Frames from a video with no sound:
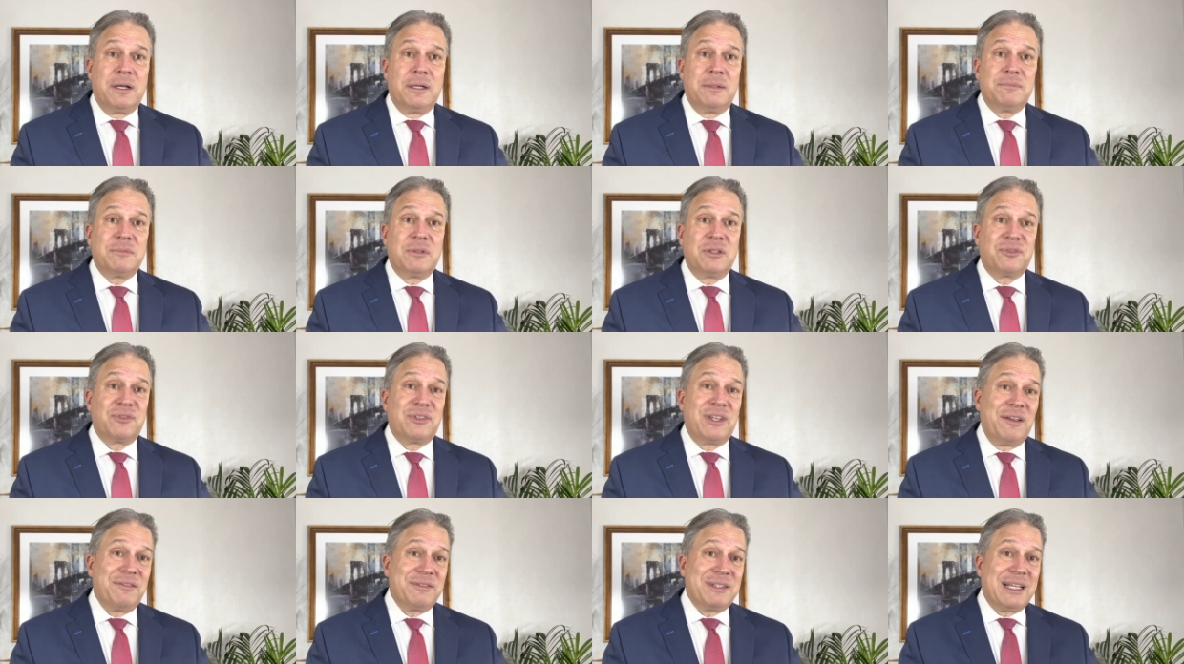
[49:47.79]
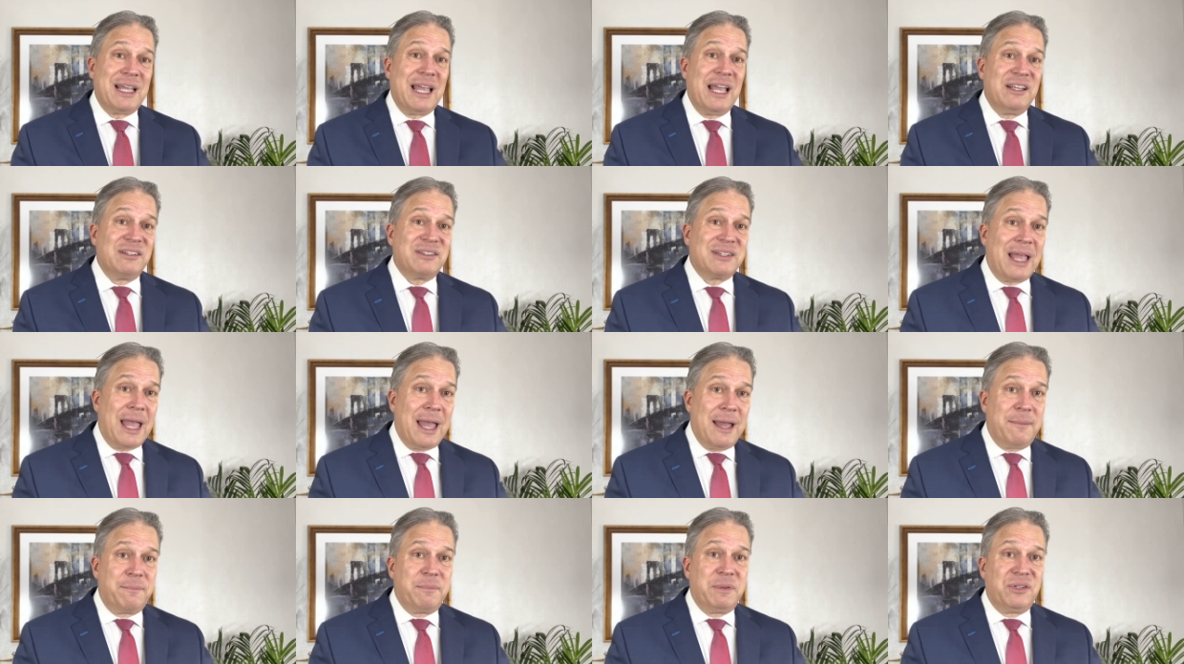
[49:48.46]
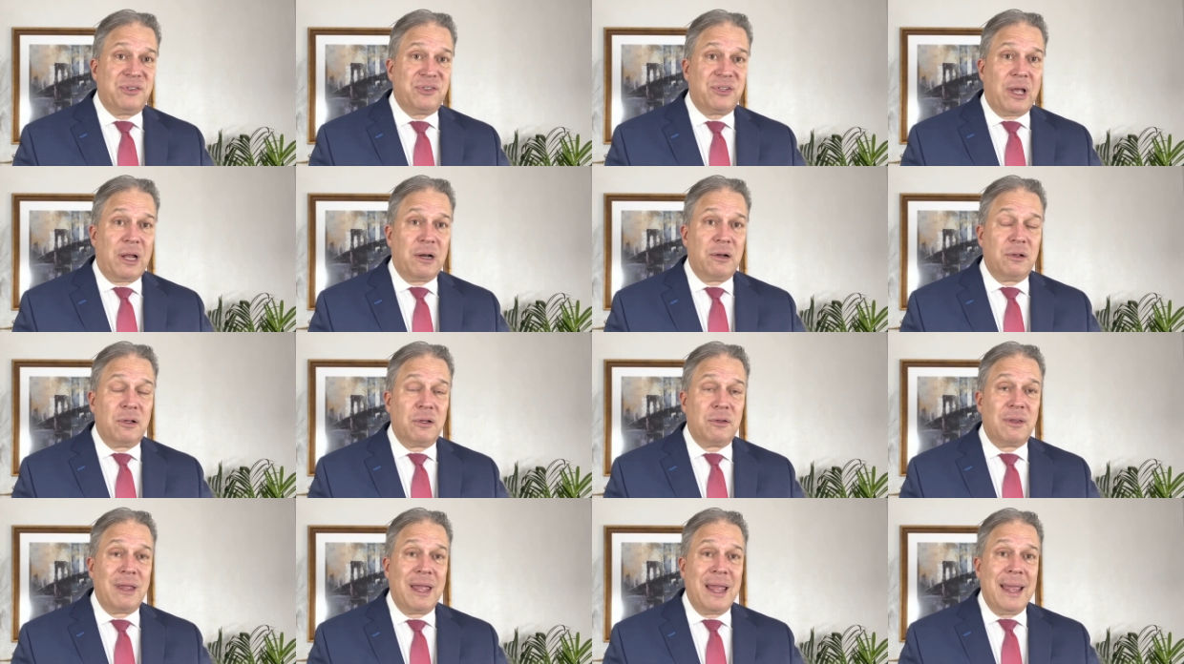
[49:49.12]
They'll see if the case can be
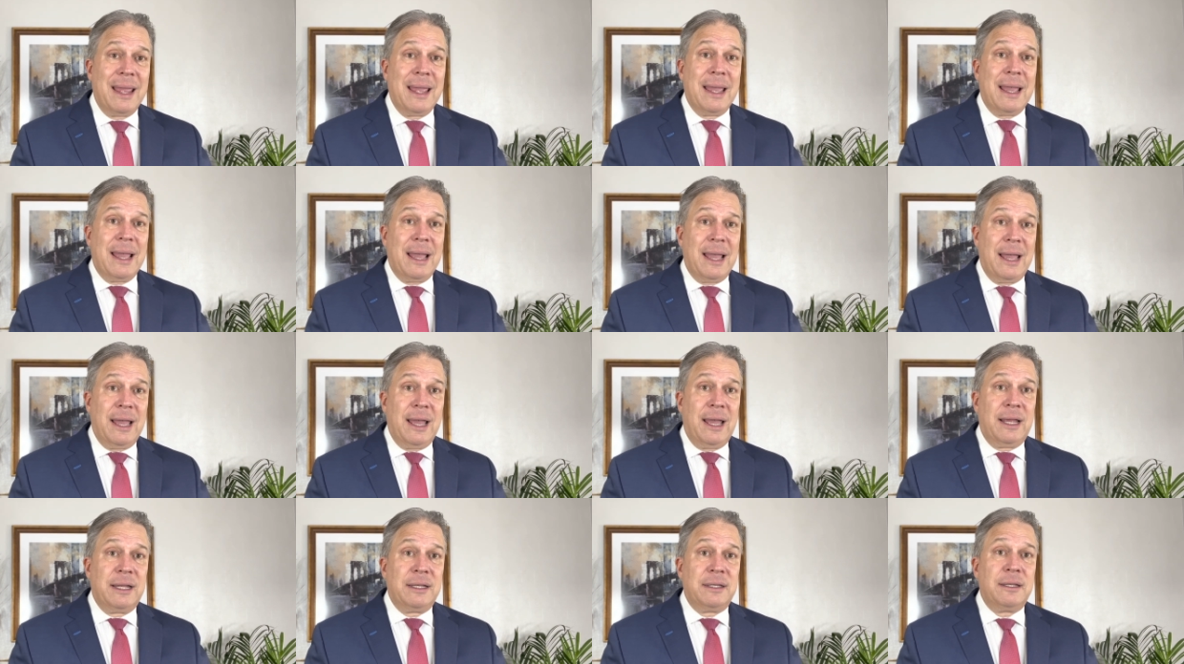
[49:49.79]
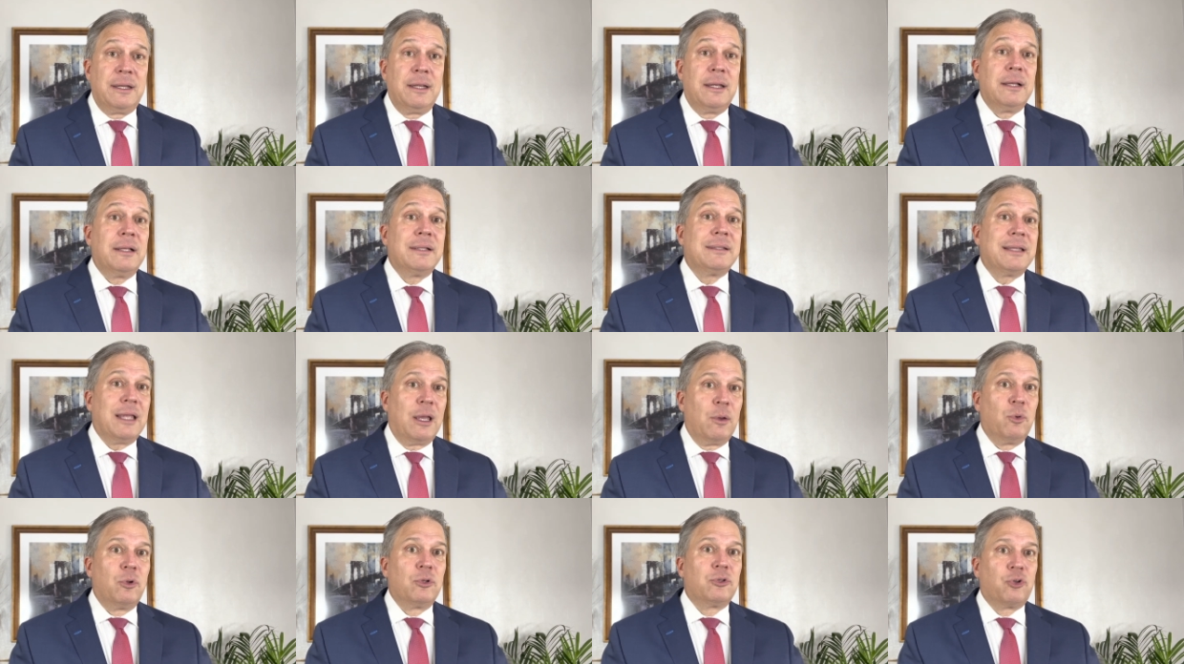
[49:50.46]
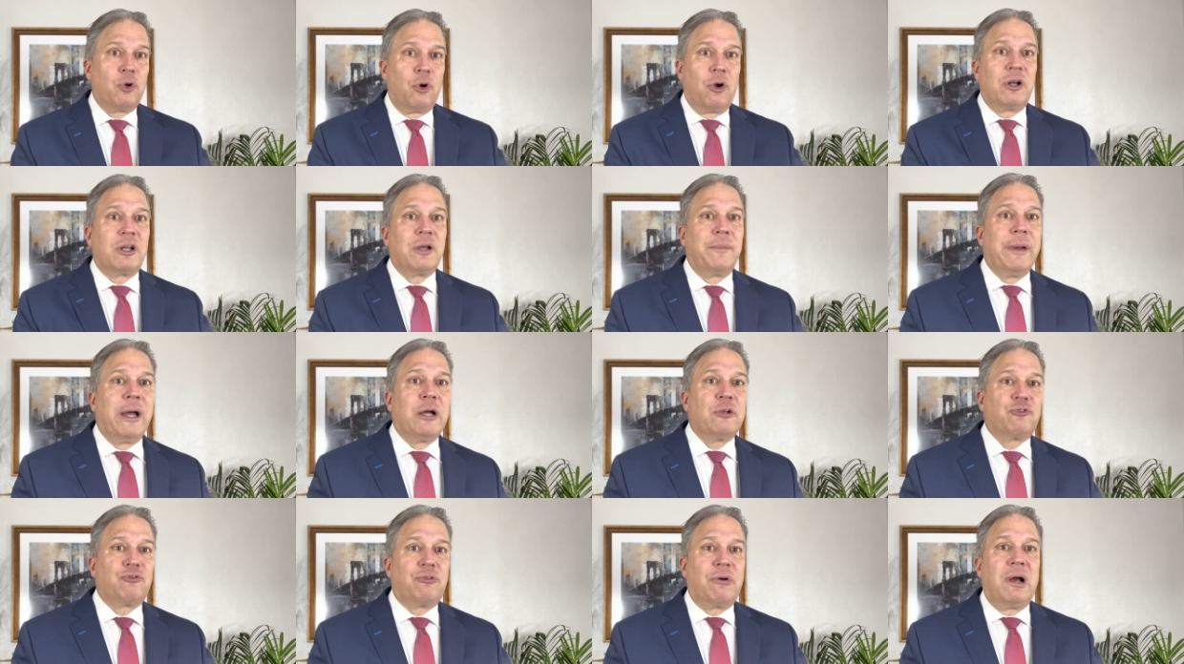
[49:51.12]
settled, and they will talk
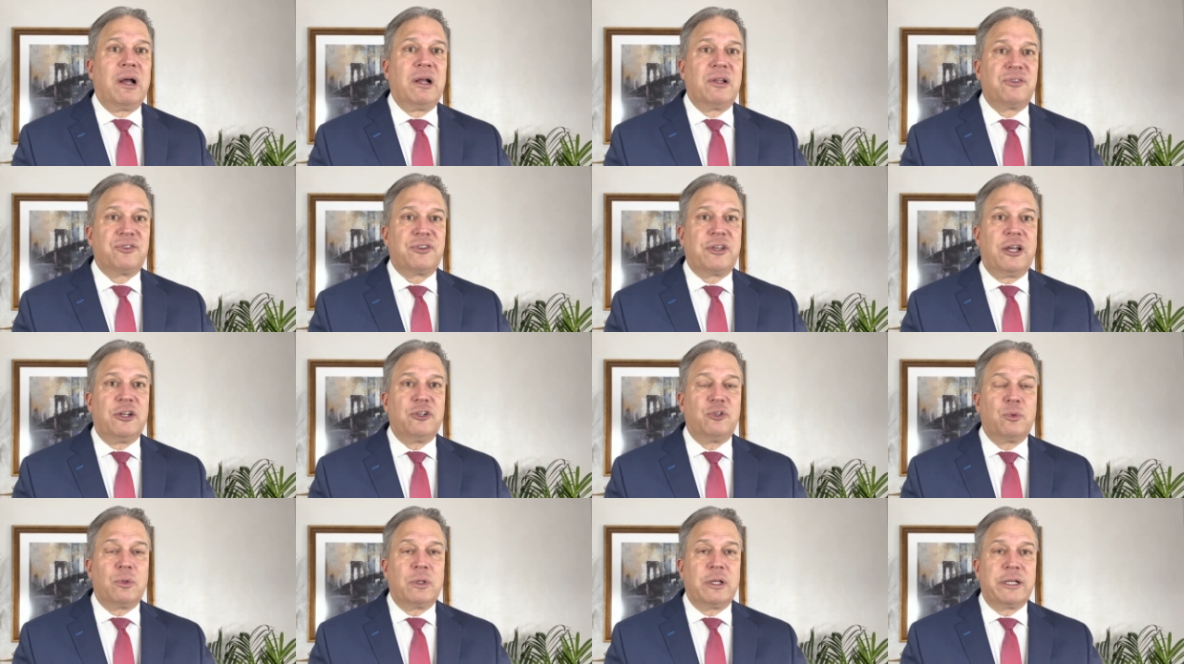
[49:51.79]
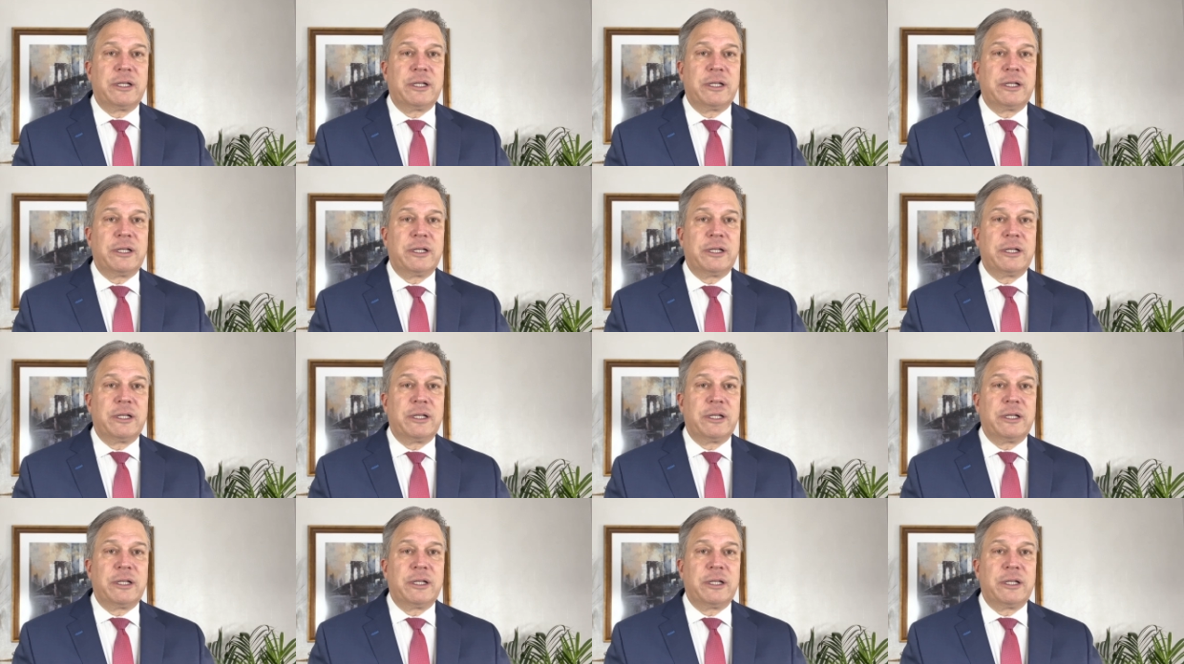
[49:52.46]
about trial scheduling.